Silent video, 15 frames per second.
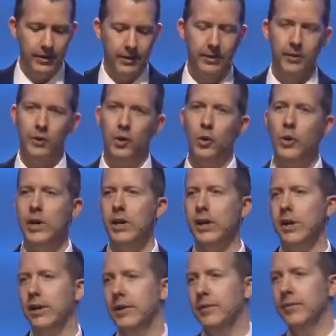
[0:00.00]
Who
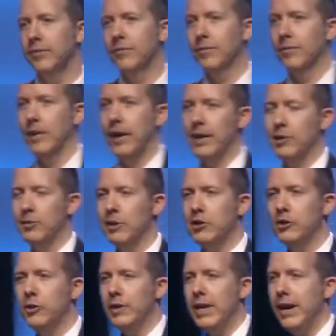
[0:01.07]
here has been
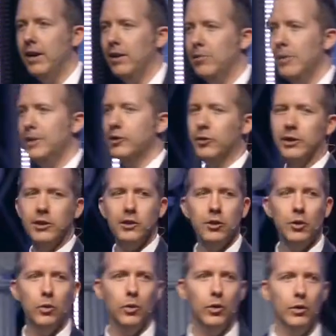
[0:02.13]
to an elementary
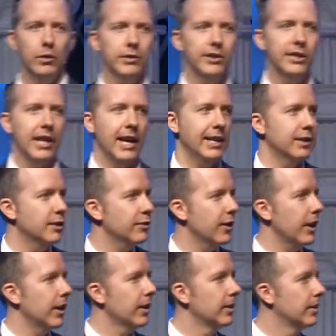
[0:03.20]
school science
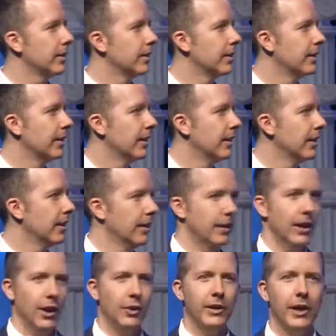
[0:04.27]
fair?
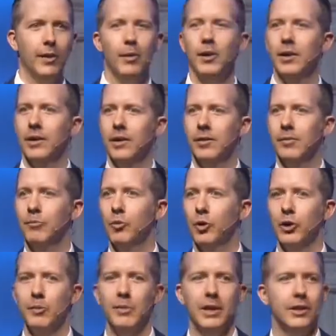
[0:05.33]
Okay,
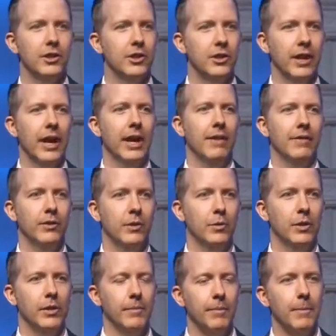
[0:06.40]
pretty much
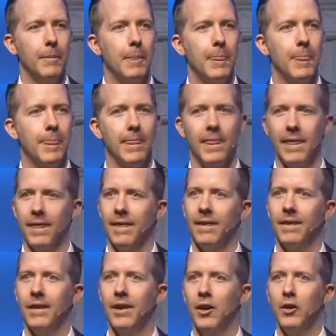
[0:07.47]
everyone.
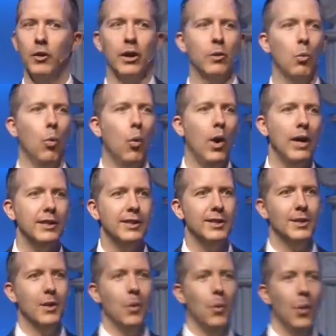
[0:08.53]
Right? What's
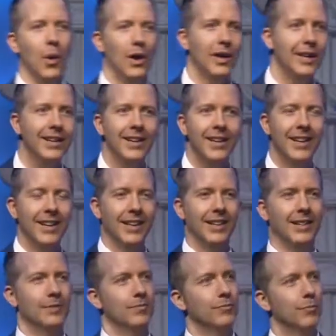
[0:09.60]
the one
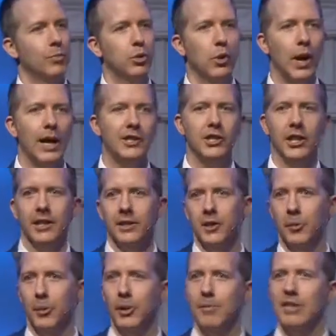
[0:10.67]
project you're
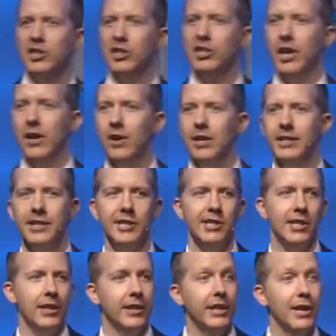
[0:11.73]
pretty much
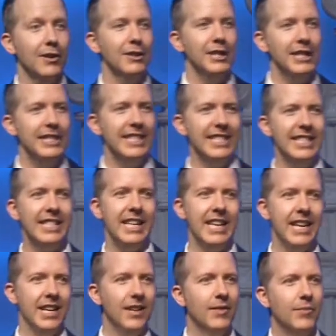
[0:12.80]
guaranteed to
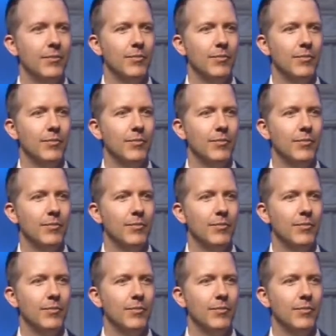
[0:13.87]
see?